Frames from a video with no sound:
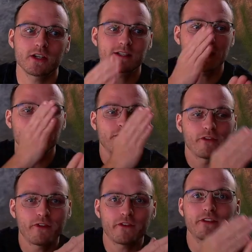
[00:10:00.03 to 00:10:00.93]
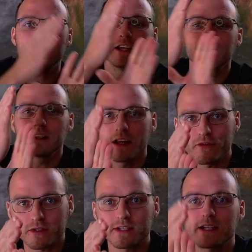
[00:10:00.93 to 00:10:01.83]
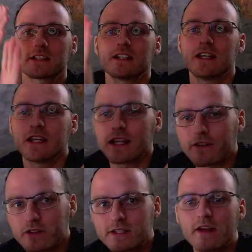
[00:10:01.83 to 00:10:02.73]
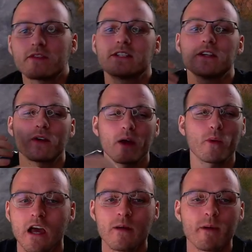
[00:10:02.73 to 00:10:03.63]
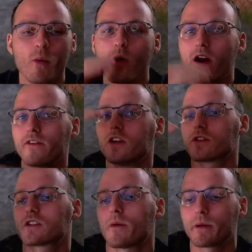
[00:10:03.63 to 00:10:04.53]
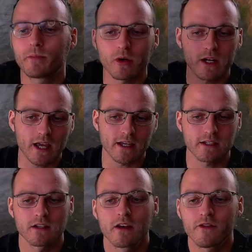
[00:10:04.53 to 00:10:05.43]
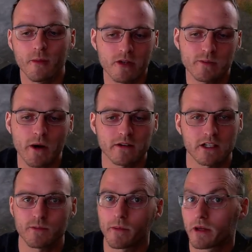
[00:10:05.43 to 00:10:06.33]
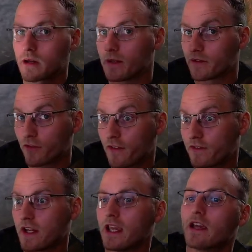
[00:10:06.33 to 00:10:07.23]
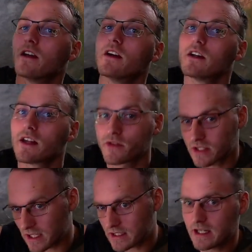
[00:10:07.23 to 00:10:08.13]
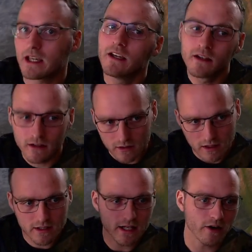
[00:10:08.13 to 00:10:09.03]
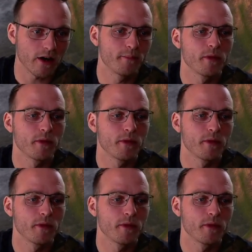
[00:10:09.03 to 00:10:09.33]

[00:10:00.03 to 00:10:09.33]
at, say, level 50, level 60, level 70, right? But wherever your stopping point is. For most sprouts, it's probably going to be level 50, level 60, etc.